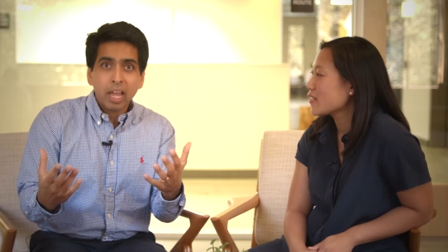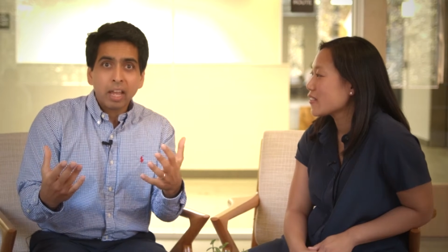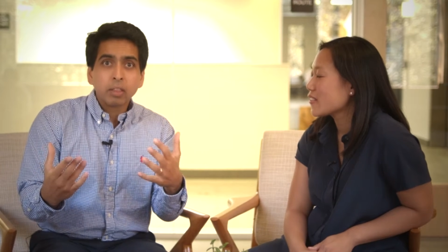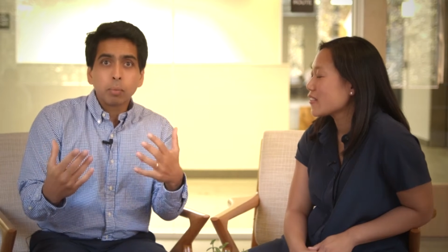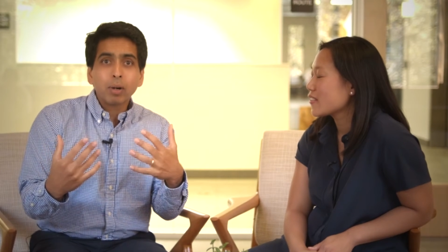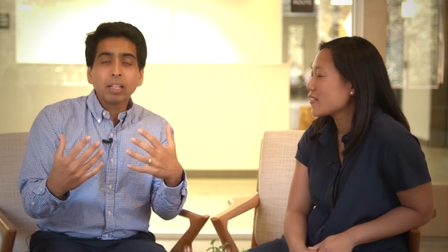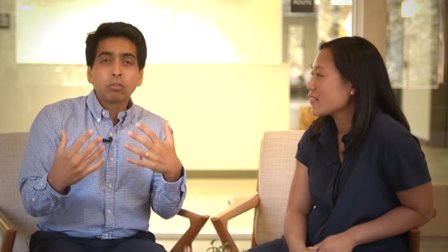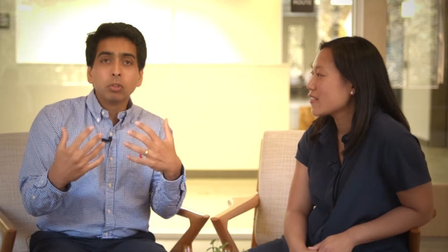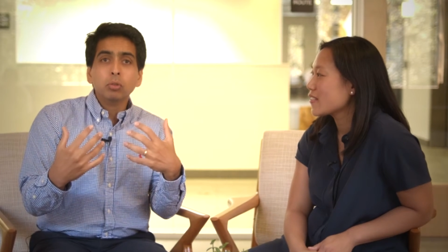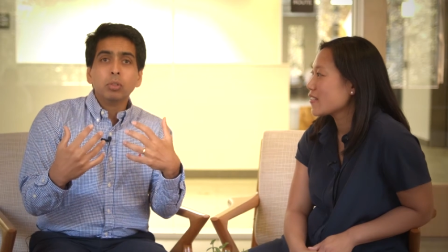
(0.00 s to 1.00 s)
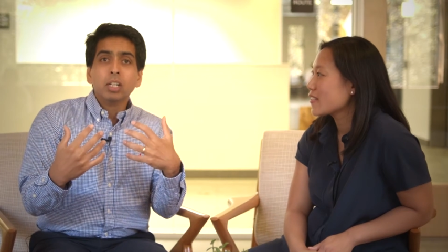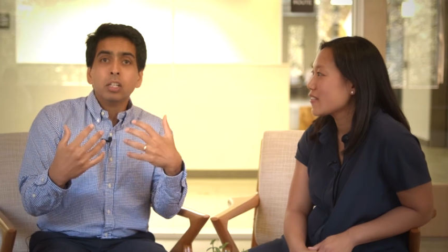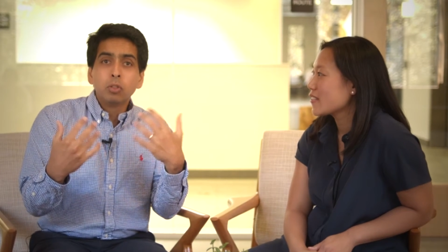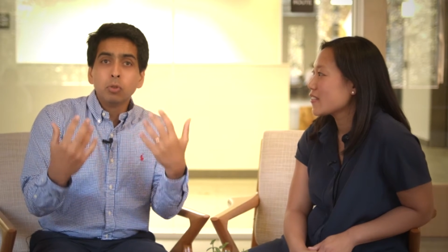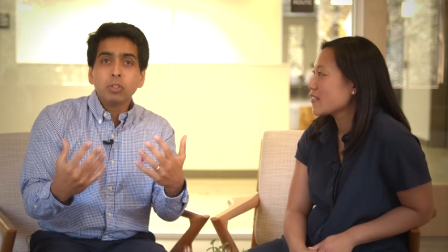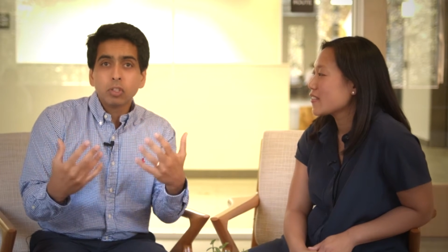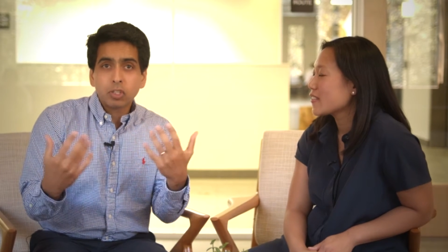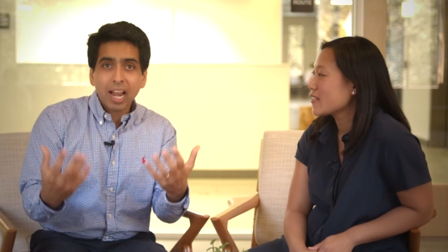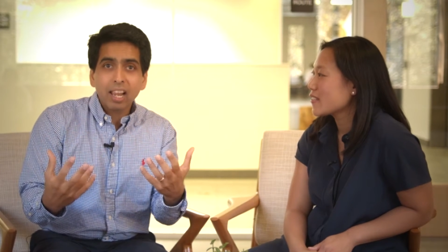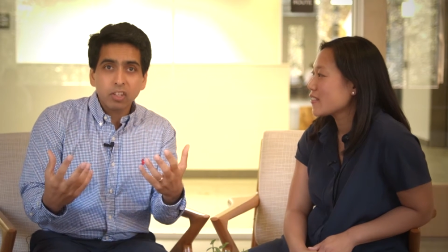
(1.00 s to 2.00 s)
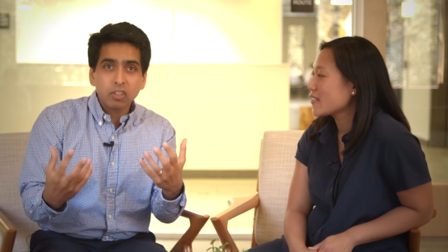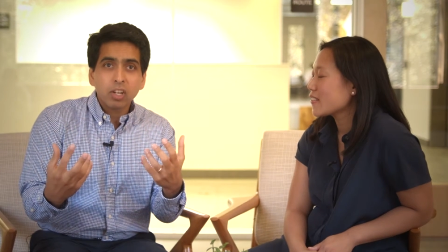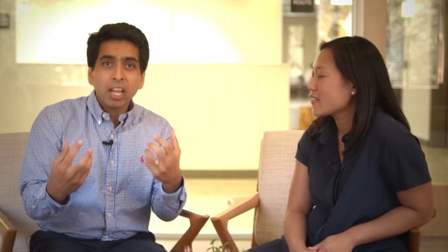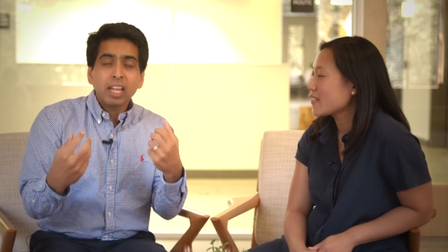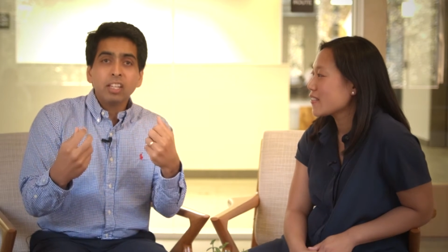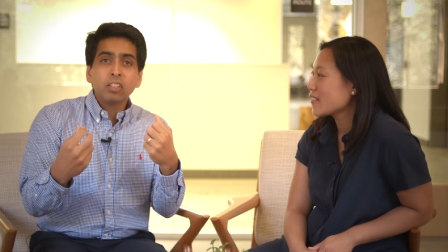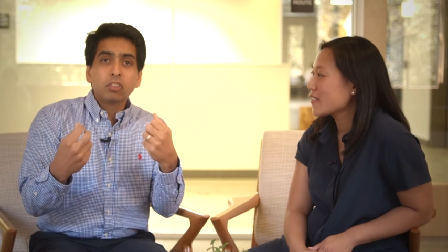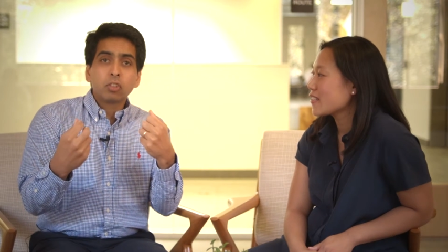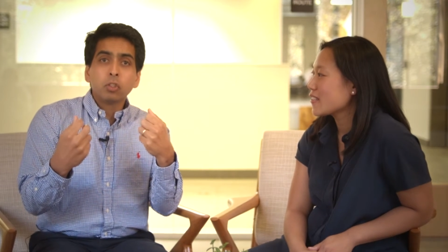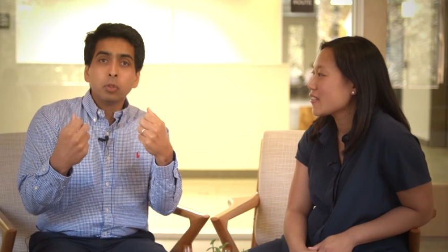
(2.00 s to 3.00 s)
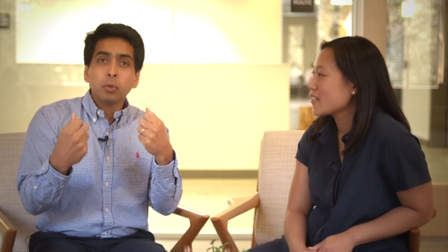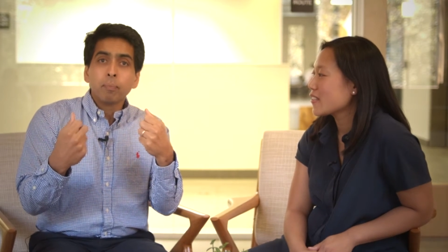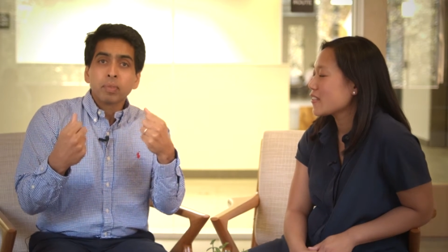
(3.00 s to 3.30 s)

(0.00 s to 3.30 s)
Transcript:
Speaker 1: And the Breakthrough Junior Challenge is to